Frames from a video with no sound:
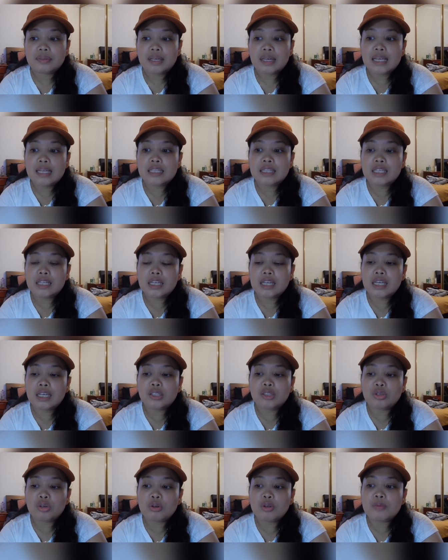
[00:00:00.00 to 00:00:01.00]
he
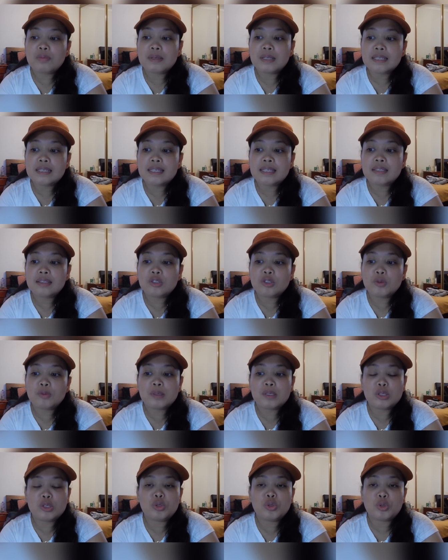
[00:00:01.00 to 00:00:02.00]
taught me to
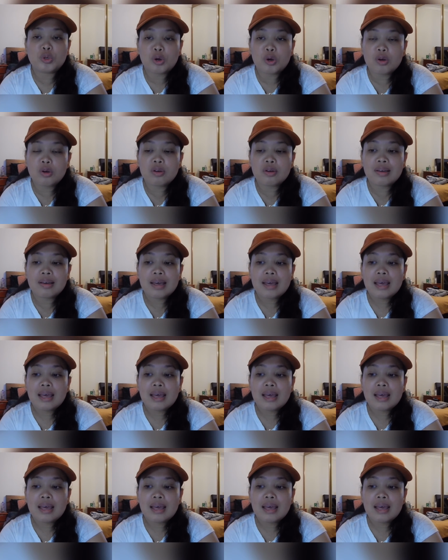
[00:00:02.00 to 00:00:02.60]
be strong.